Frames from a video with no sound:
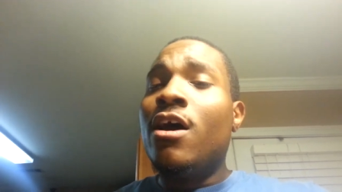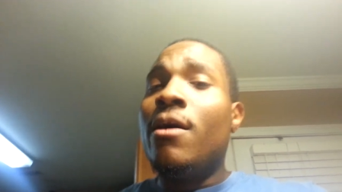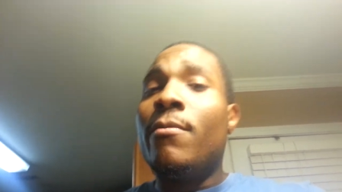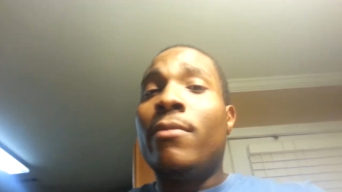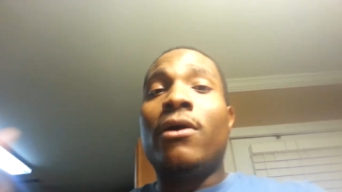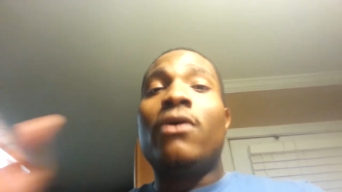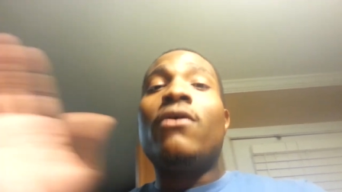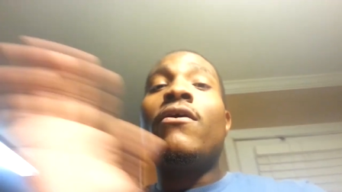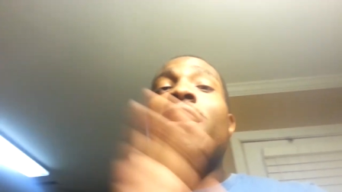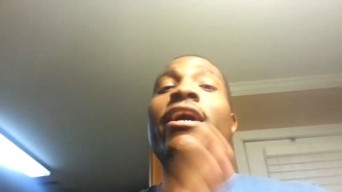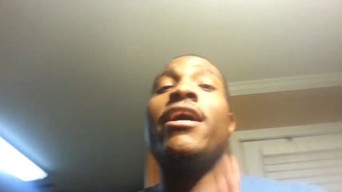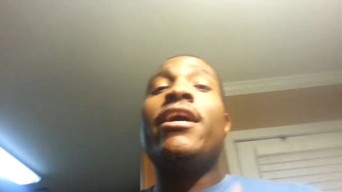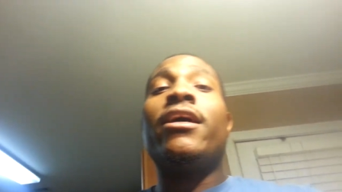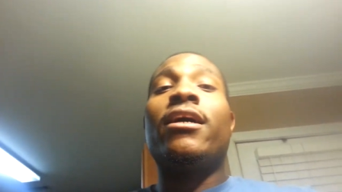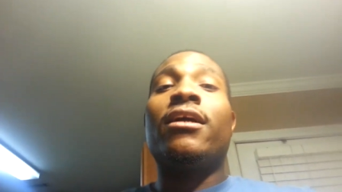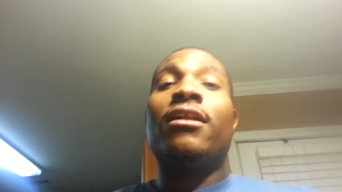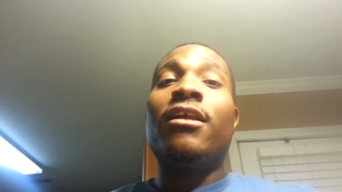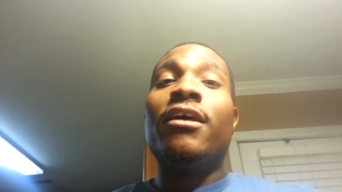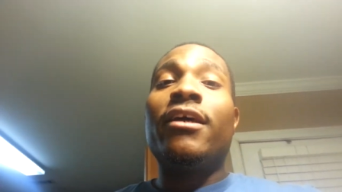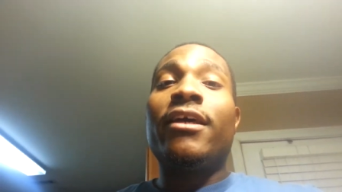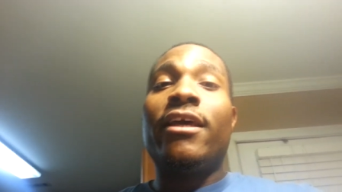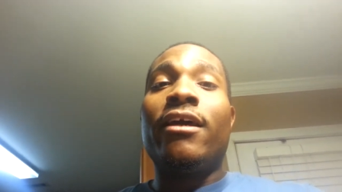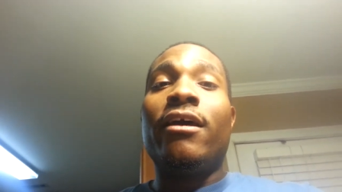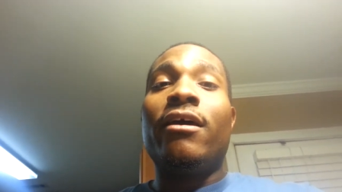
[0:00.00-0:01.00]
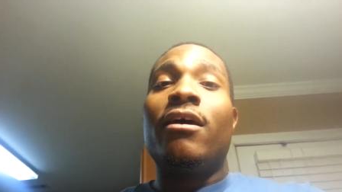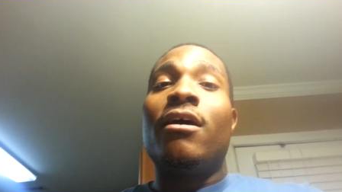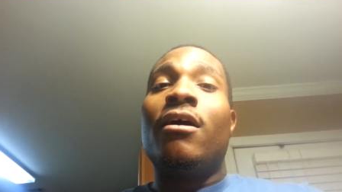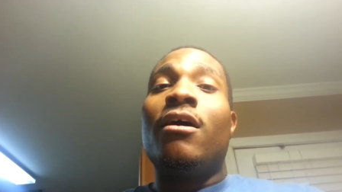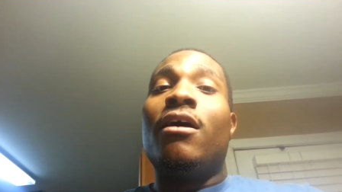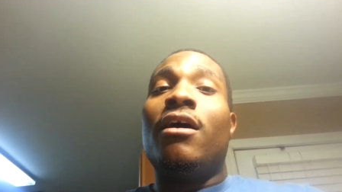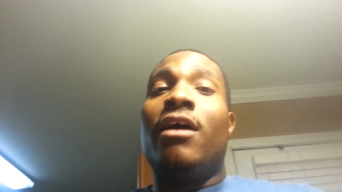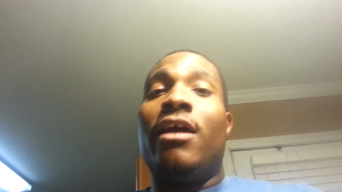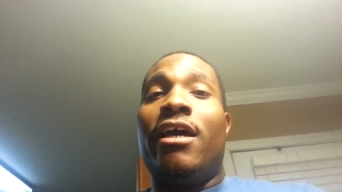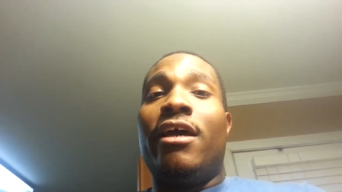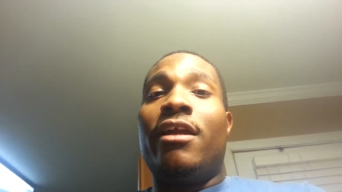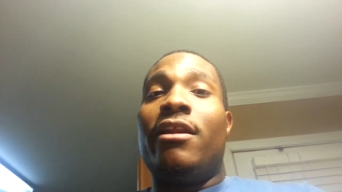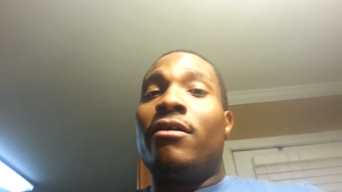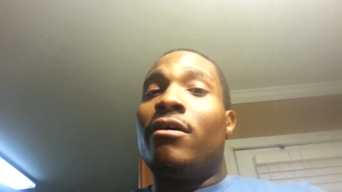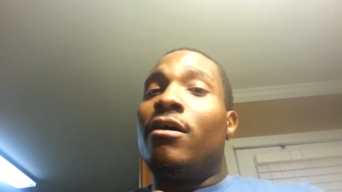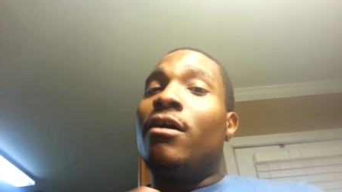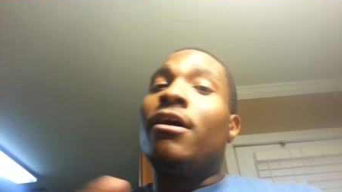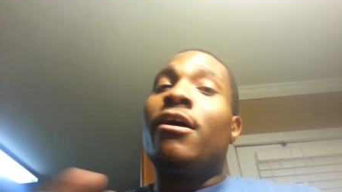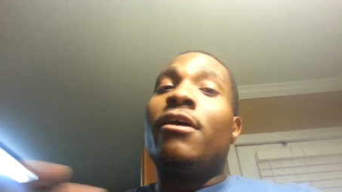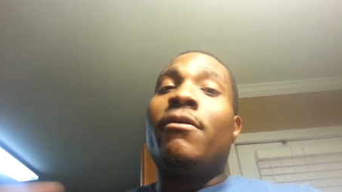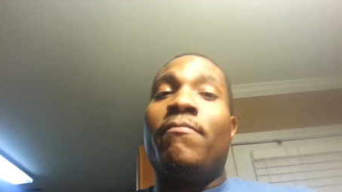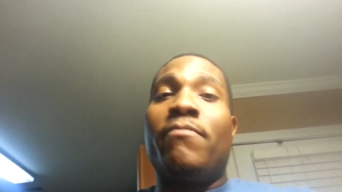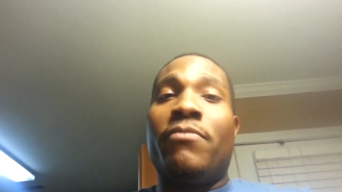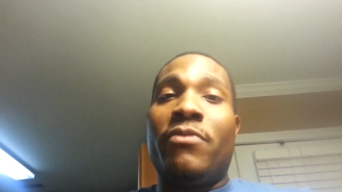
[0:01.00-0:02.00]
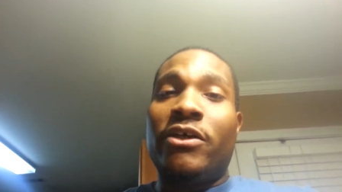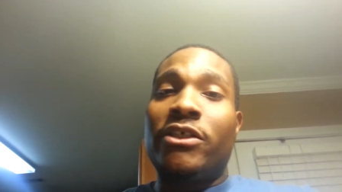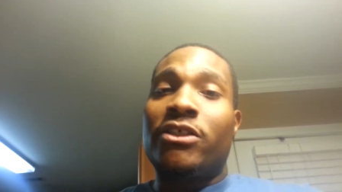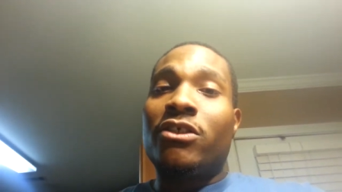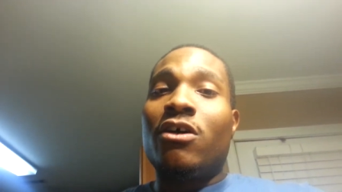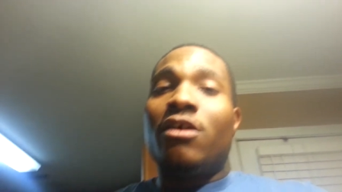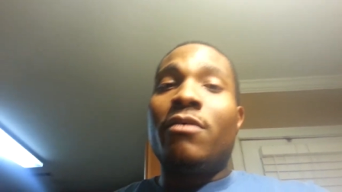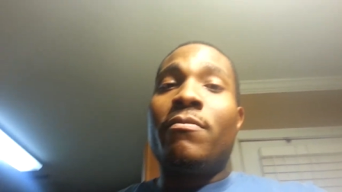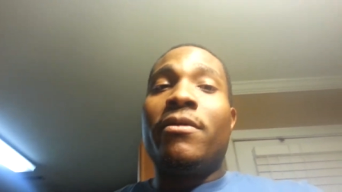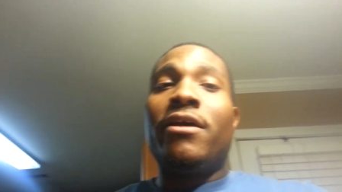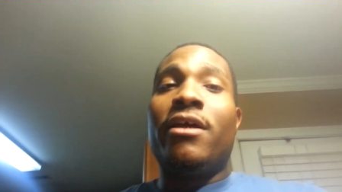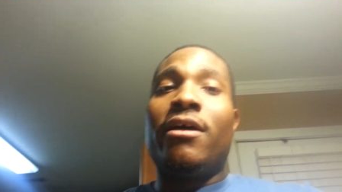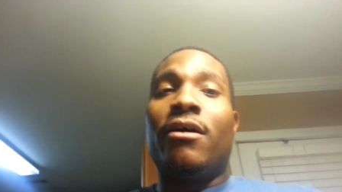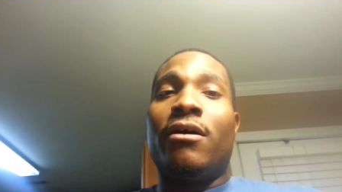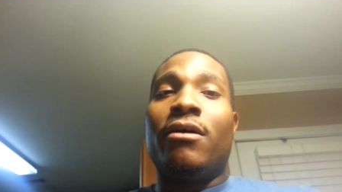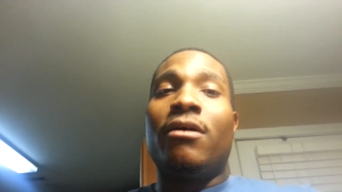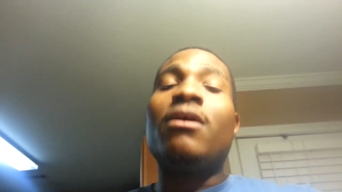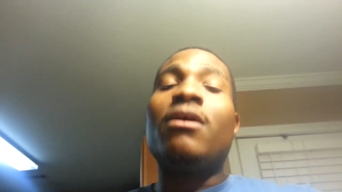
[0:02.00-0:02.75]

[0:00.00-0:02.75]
But go ahead, click it, and uh, there's going to be an